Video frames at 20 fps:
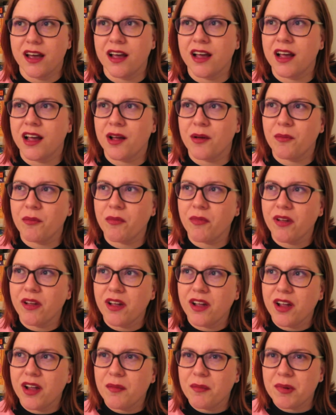
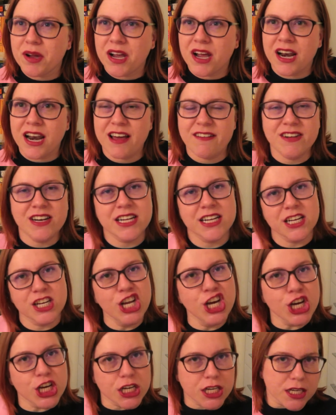But I'll have a little
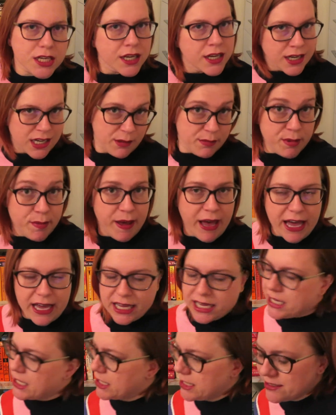look and I'll be
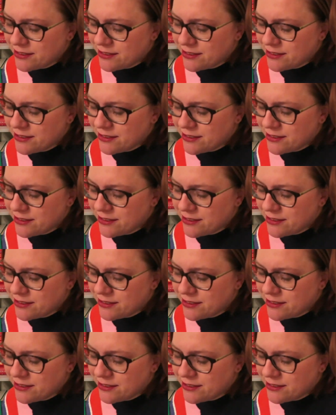back.